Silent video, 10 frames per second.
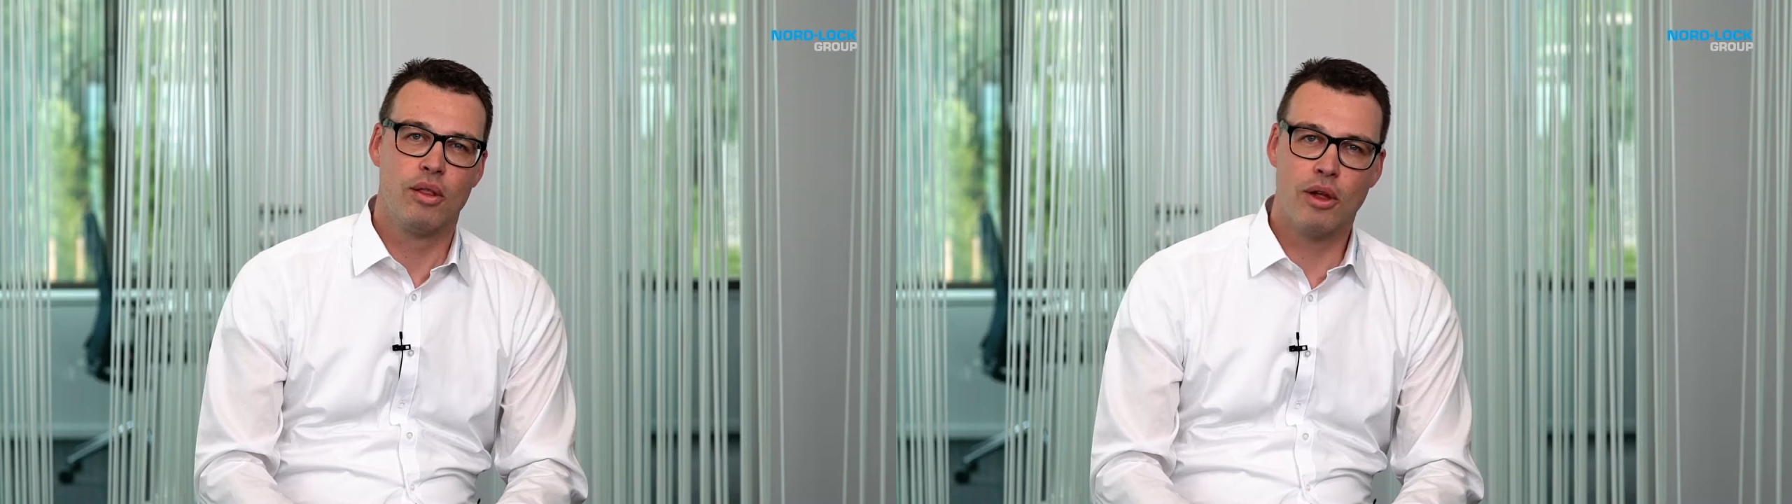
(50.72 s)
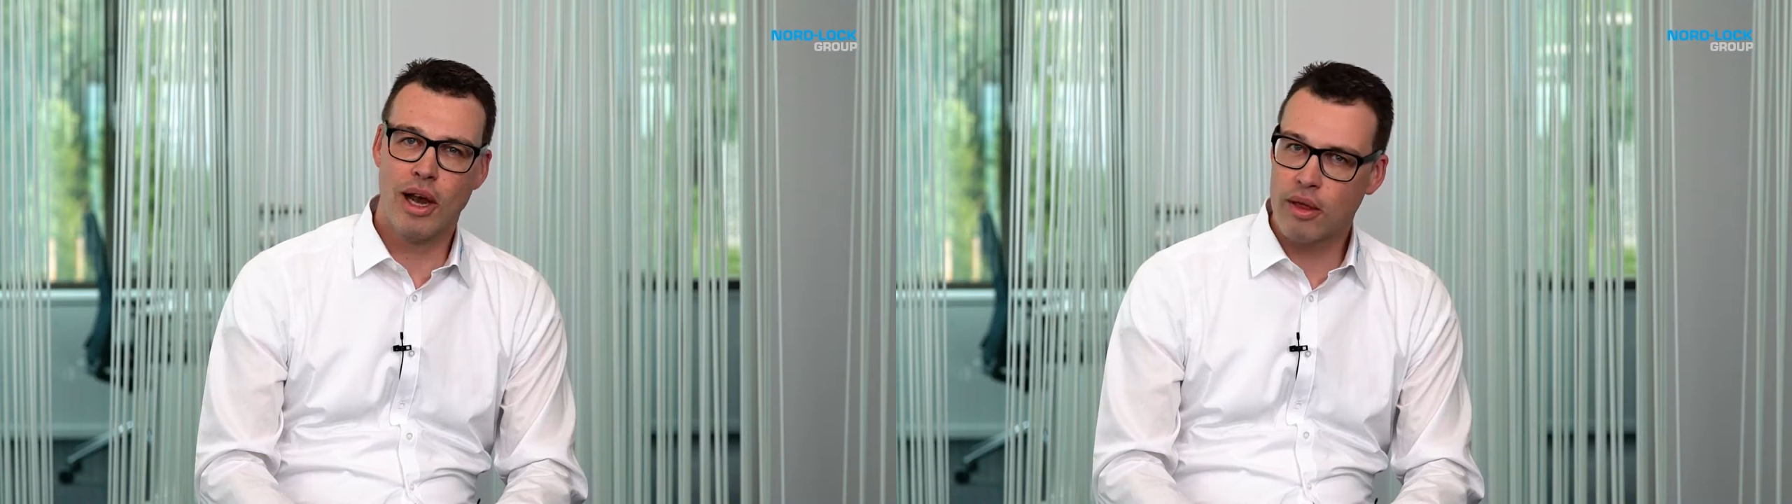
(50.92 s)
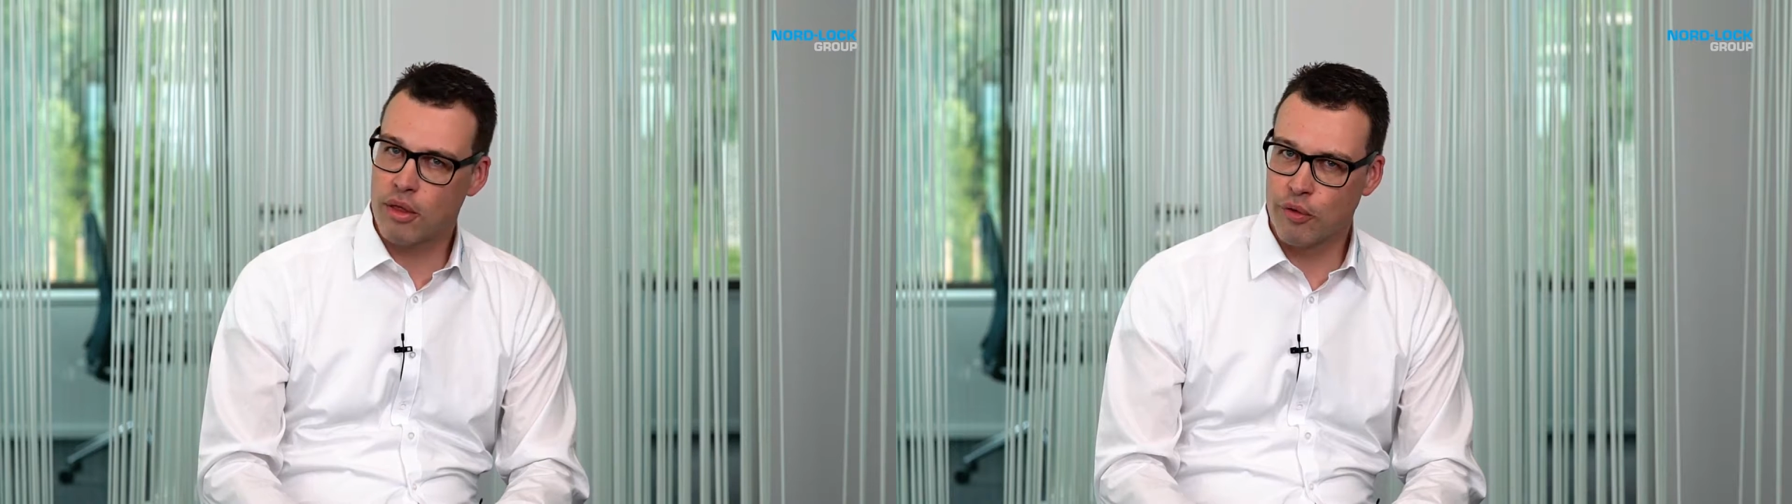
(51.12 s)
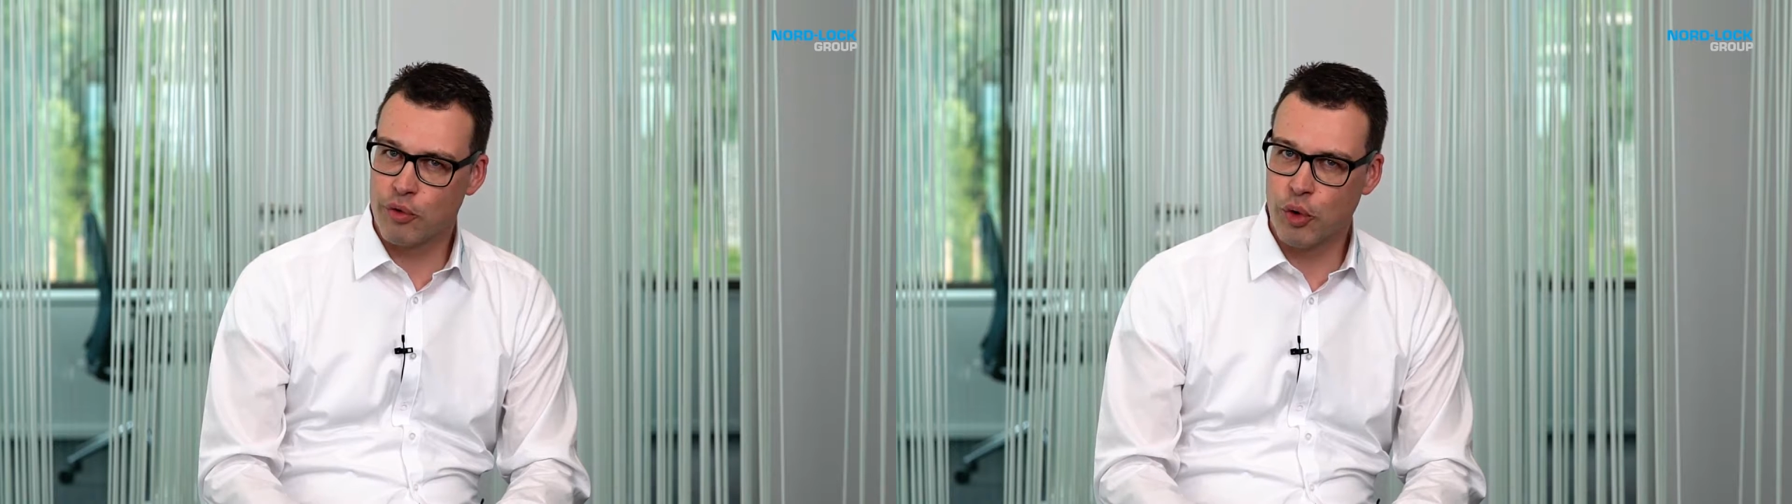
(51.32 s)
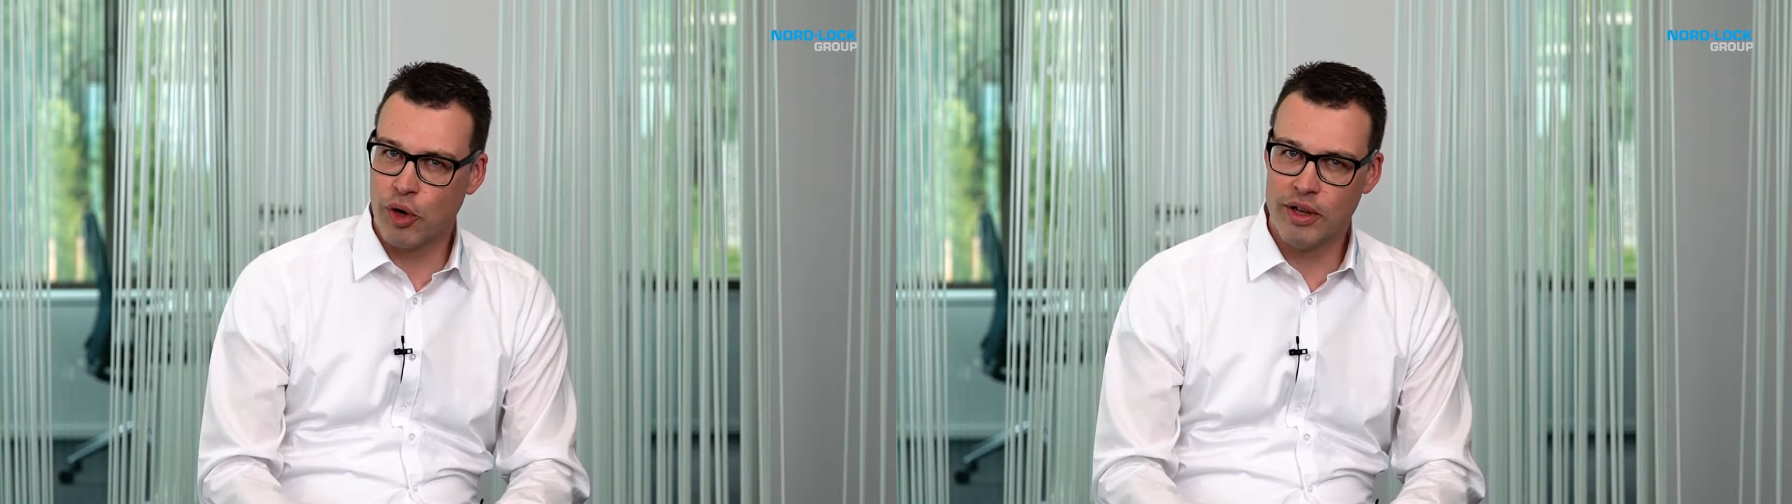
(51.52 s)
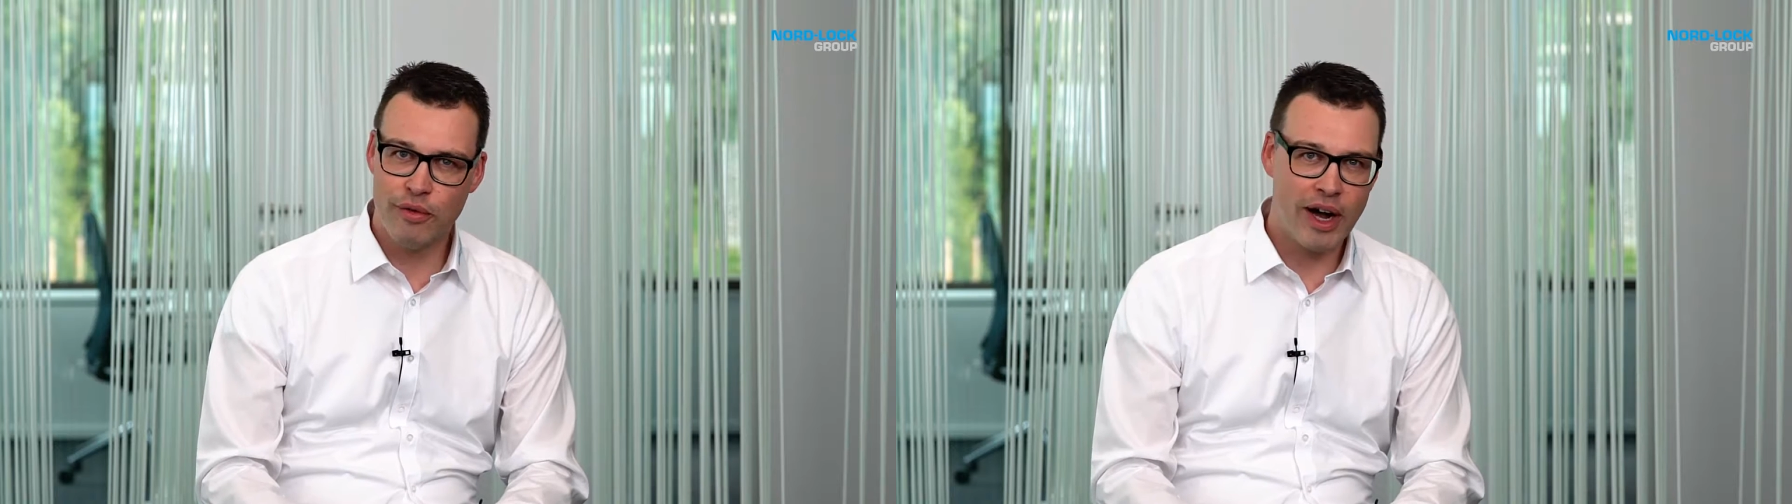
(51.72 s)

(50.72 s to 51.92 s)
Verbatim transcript: The length of your lever